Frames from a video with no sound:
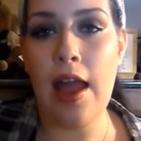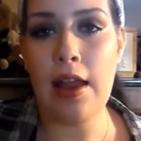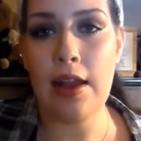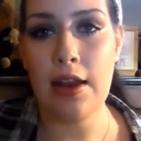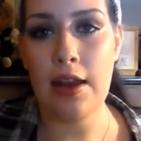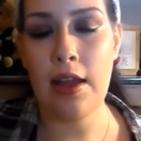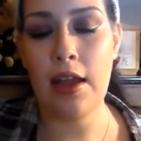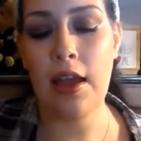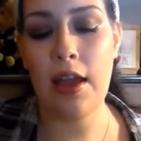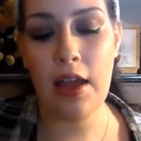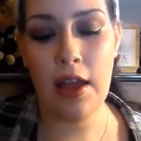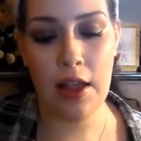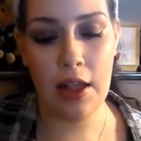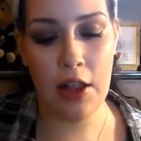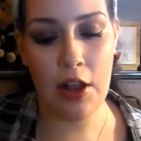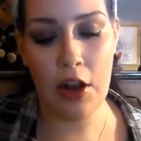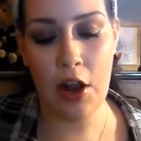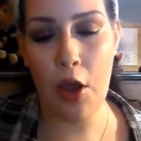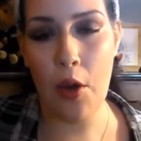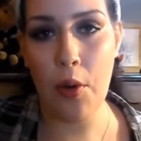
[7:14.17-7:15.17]
And,
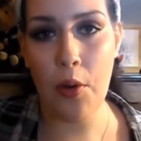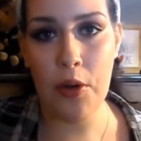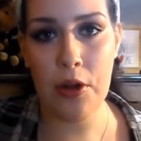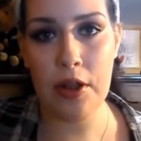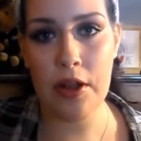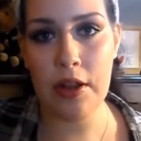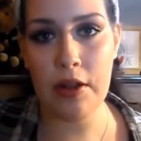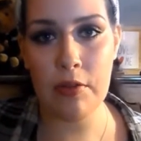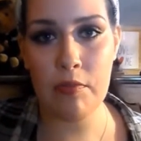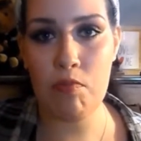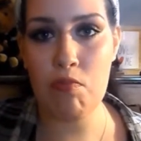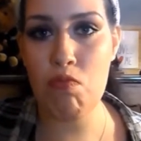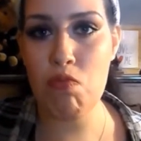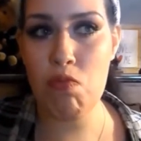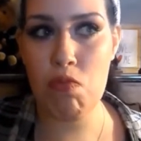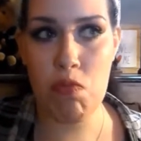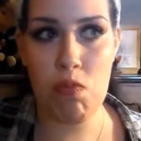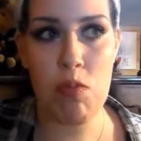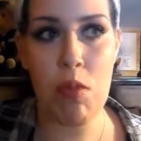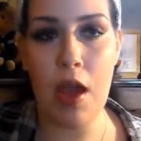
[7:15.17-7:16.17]
you know,
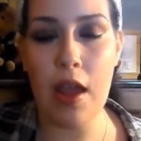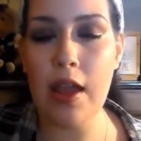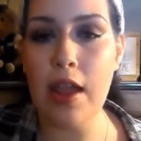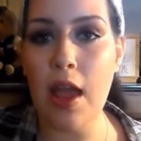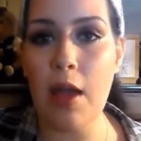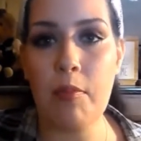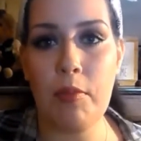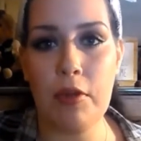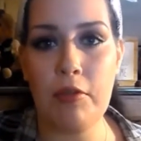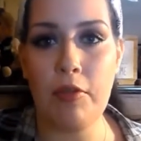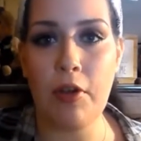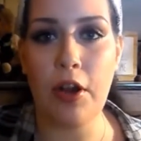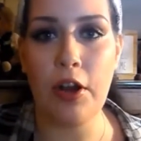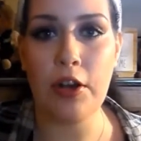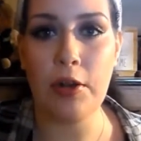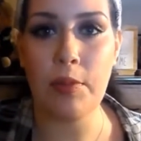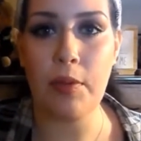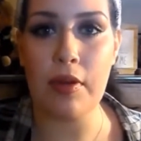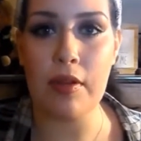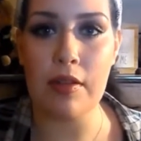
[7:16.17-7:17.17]
it can be
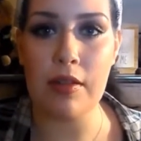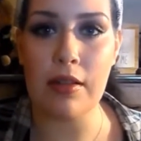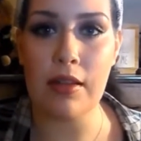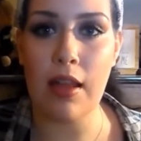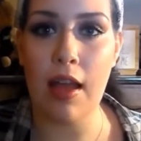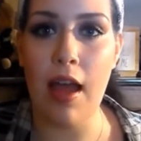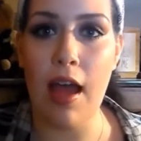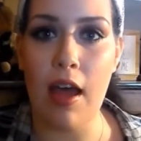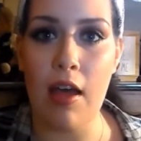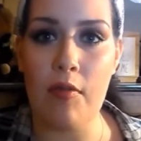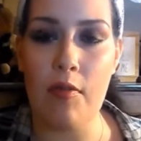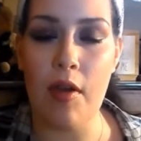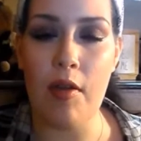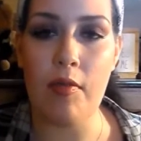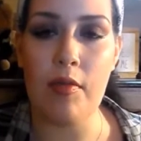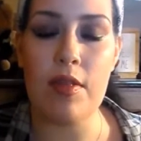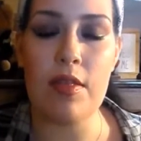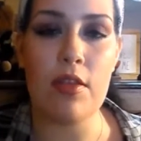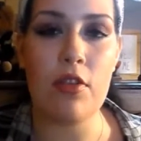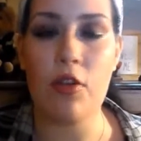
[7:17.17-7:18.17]
very depressing to
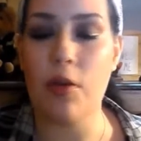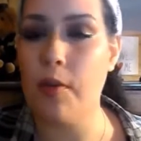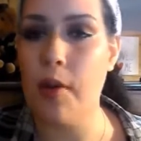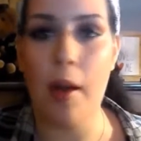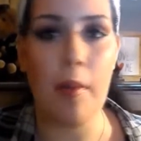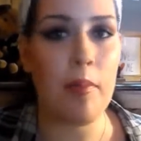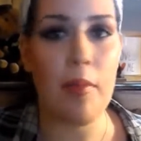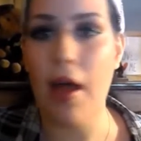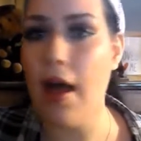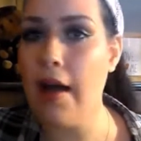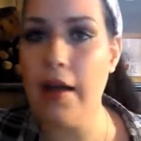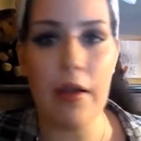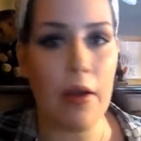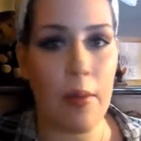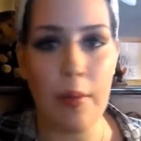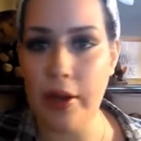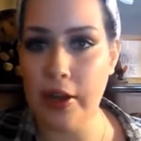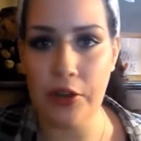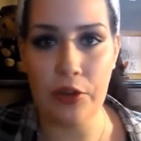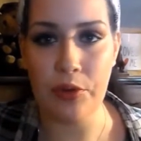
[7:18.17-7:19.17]
have Evans syndrome. I'm
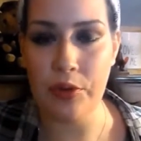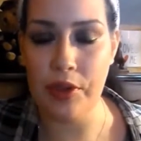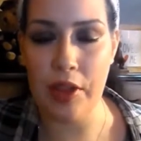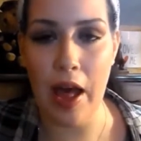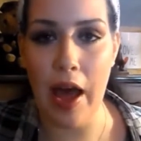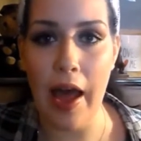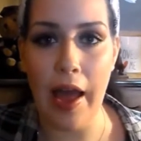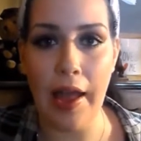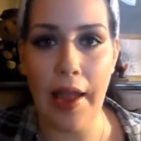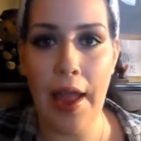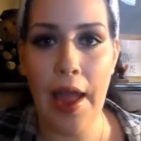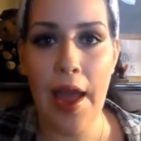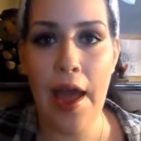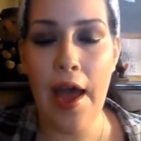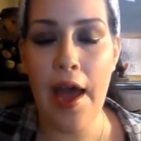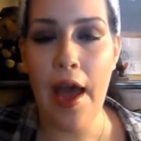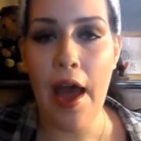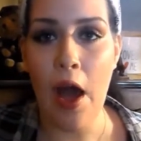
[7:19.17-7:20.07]
not going to lie.